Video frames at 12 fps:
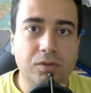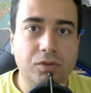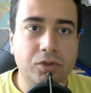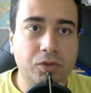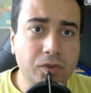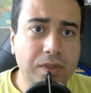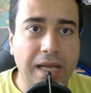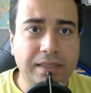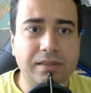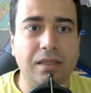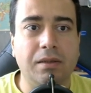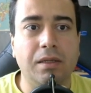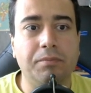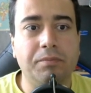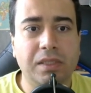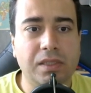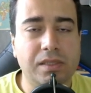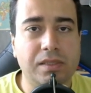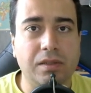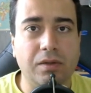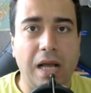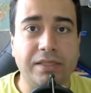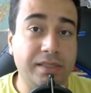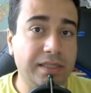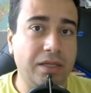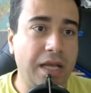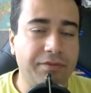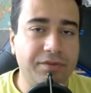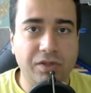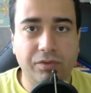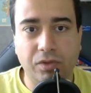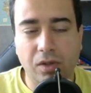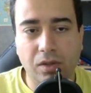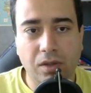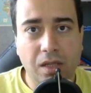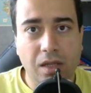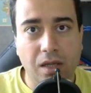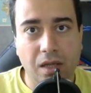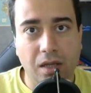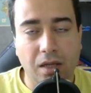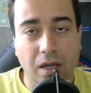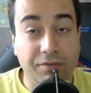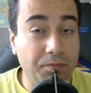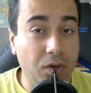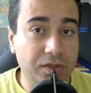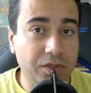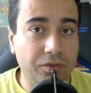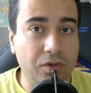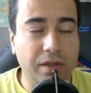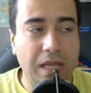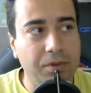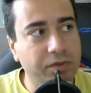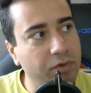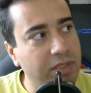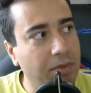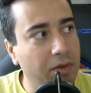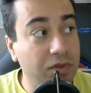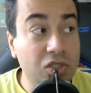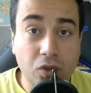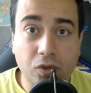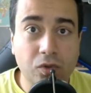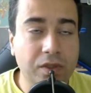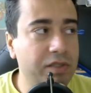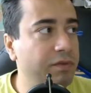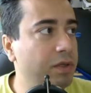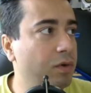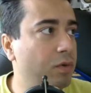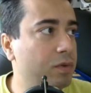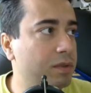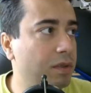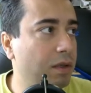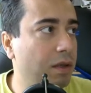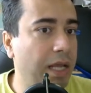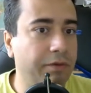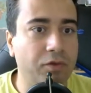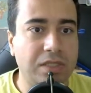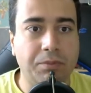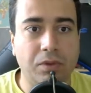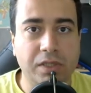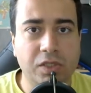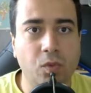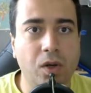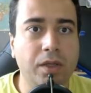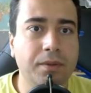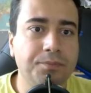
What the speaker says: To do that, because as I said, I have several I've bought several cameras. For example, I will show you in these videos, like for example this one.